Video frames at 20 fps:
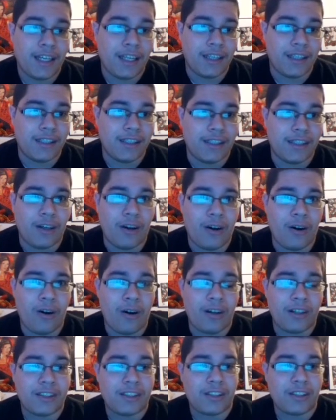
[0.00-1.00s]
And
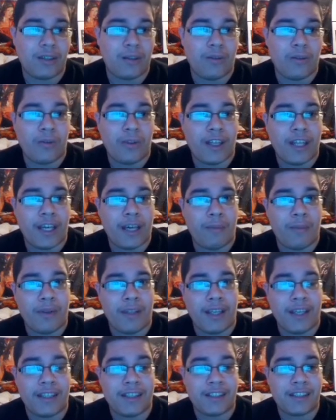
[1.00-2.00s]
also, with that
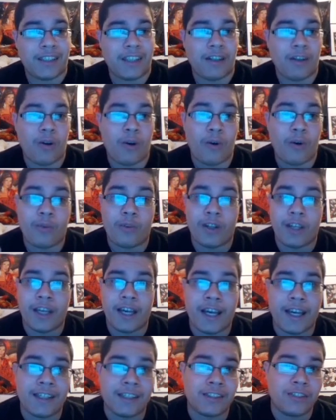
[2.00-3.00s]
being said, hopefully you
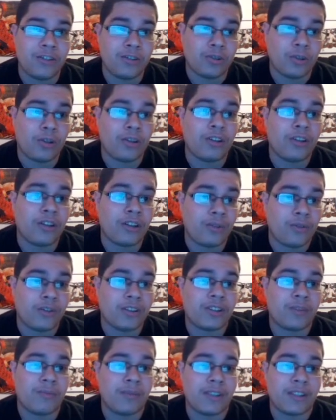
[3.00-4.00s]
guys enjoy your
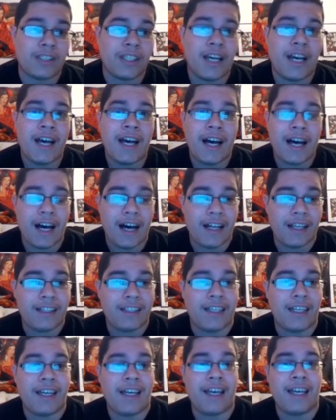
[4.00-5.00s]
Christmas
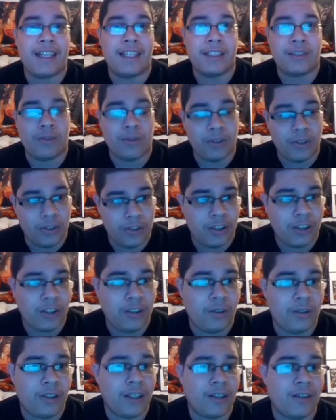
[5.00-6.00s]
holiday and as well your New
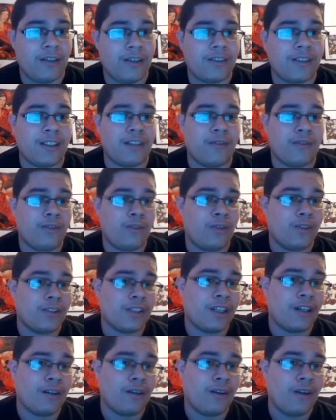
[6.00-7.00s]
Year's. And of
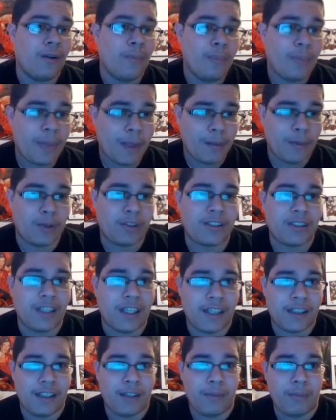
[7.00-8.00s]
course, I'll most
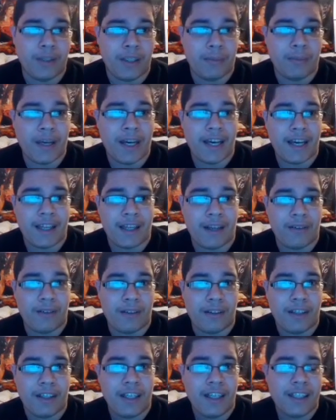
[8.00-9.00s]
likely be back
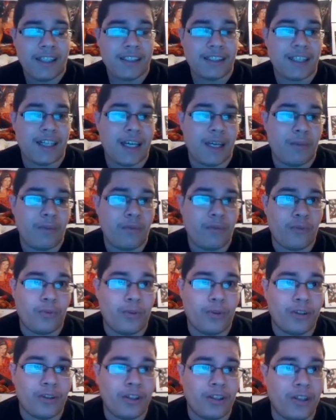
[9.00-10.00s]
in time
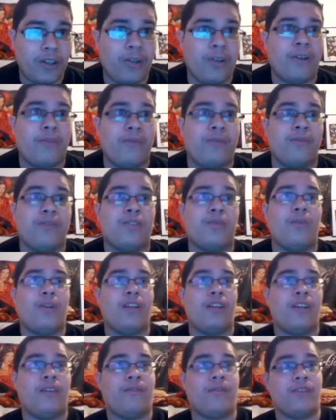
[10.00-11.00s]
for the New Year for
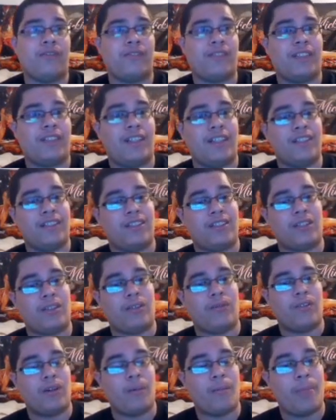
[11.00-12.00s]
2015.
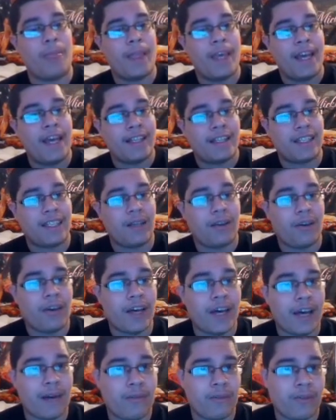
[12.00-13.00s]
So there you
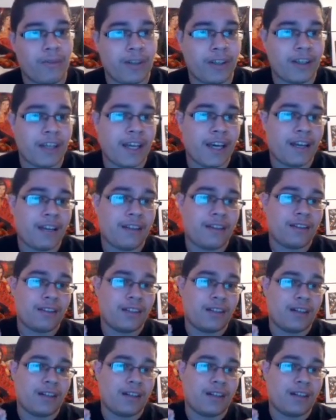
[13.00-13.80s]
have it with that.